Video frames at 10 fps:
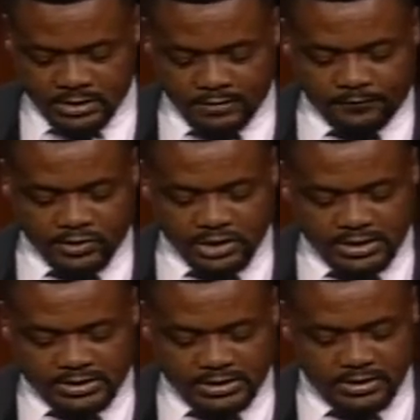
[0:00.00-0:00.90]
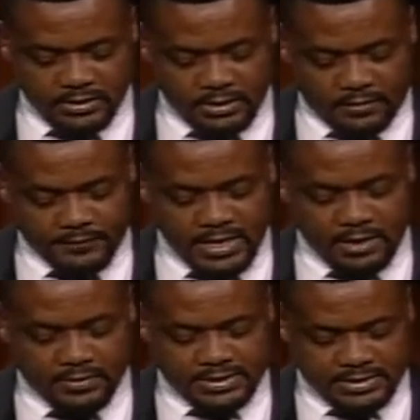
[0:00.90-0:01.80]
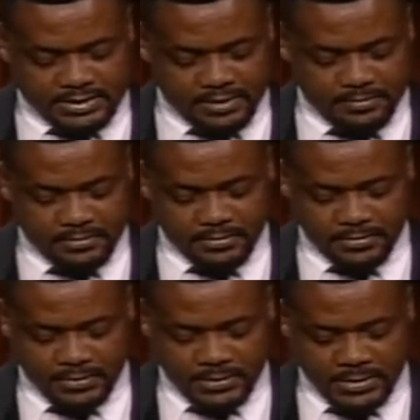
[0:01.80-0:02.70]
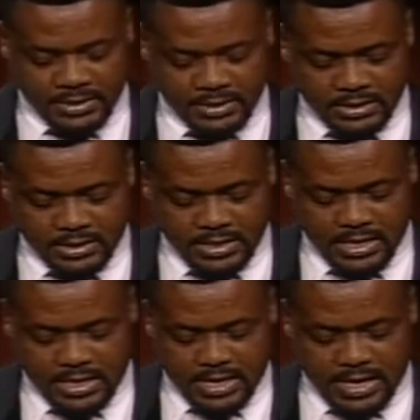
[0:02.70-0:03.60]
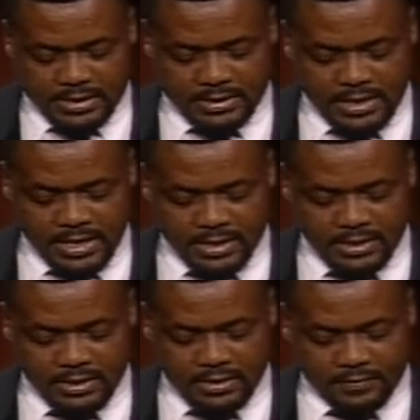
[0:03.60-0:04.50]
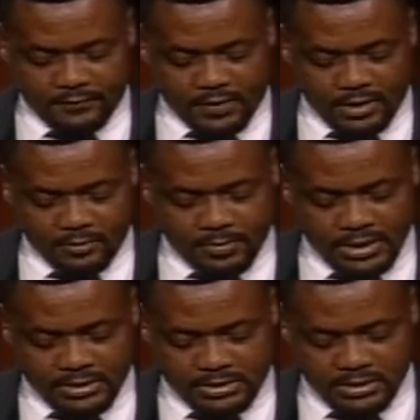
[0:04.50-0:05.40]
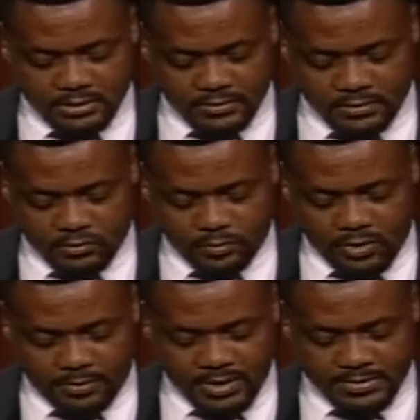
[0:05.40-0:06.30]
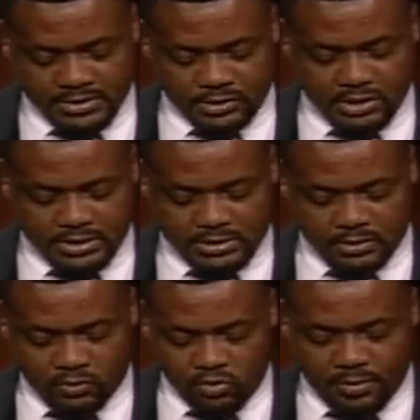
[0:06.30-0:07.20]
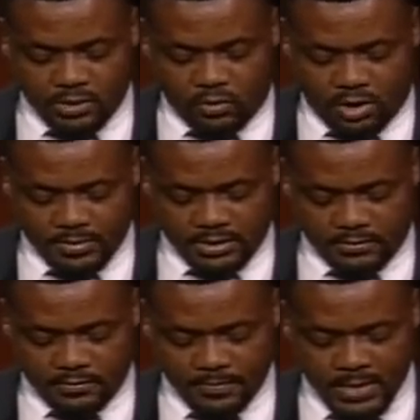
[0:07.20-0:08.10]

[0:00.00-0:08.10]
the fragility of their ecosystem, and their vulnerability to problems such as global warming,